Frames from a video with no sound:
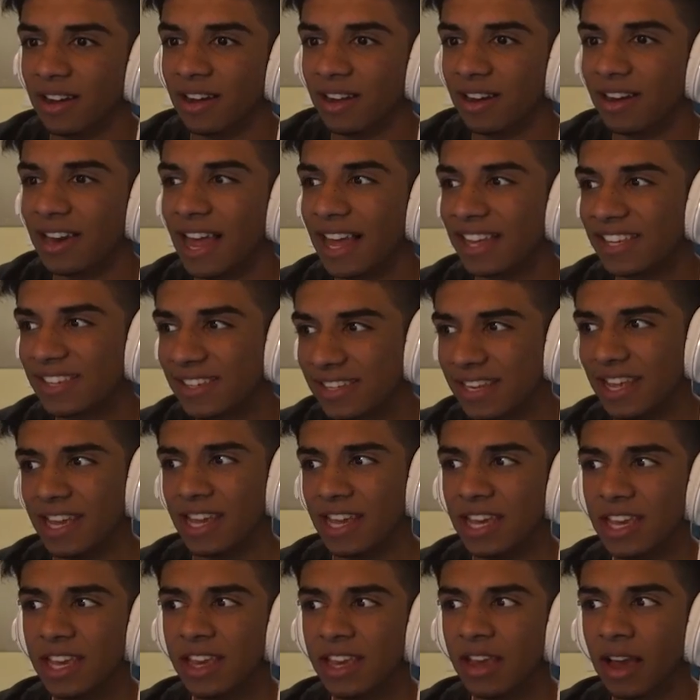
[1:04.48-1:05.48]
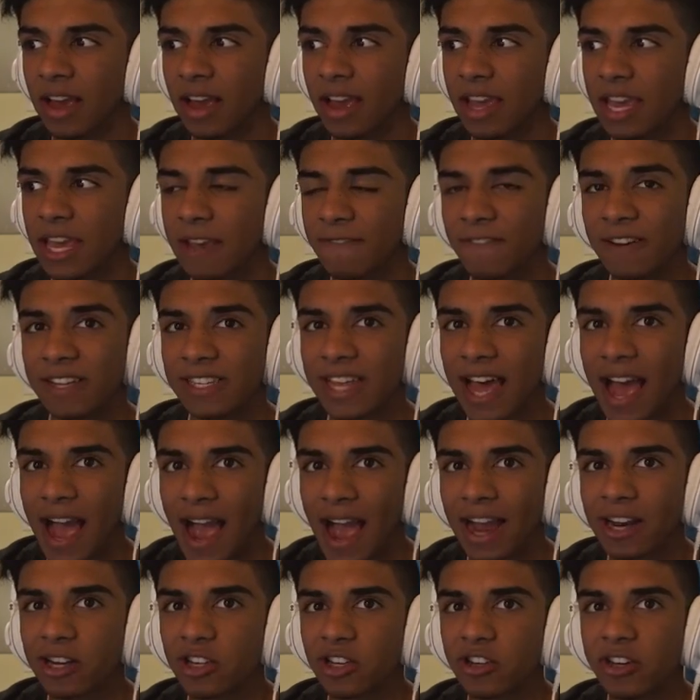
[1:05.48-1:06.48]
let's see if it's
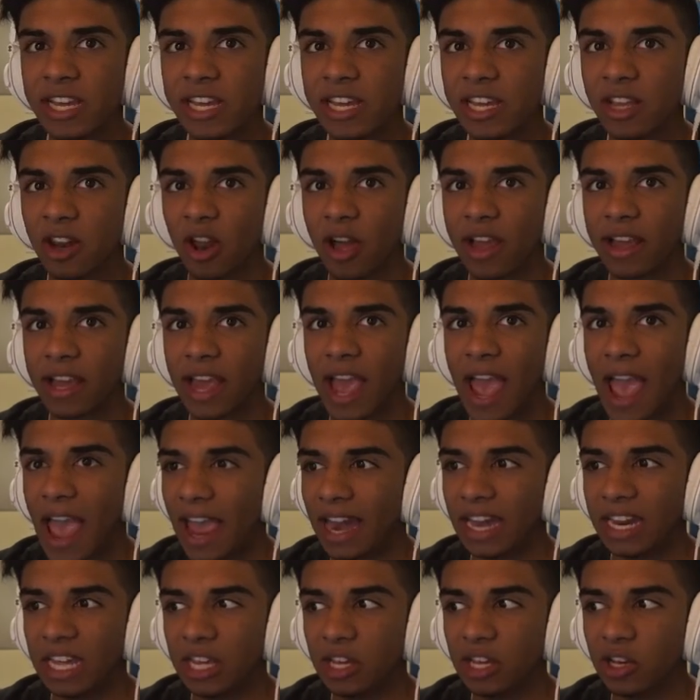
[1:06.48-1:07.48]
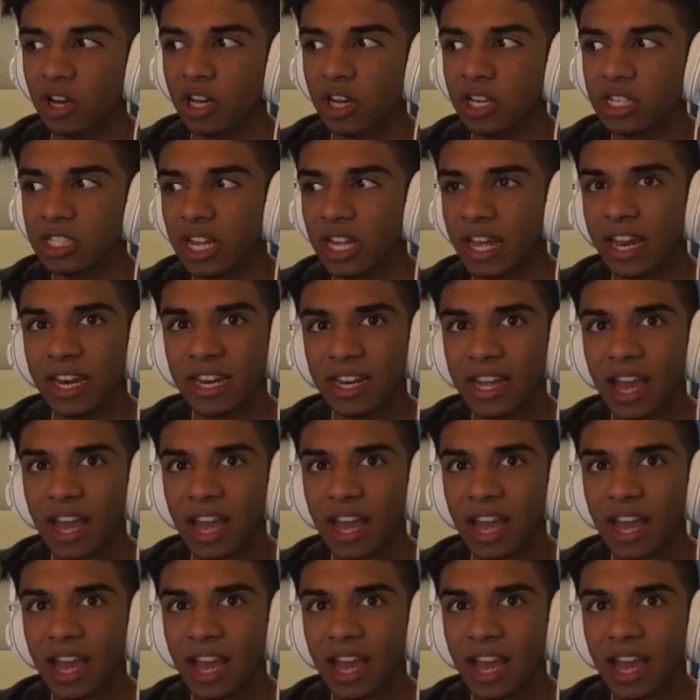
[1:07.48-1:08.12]
actually like any good in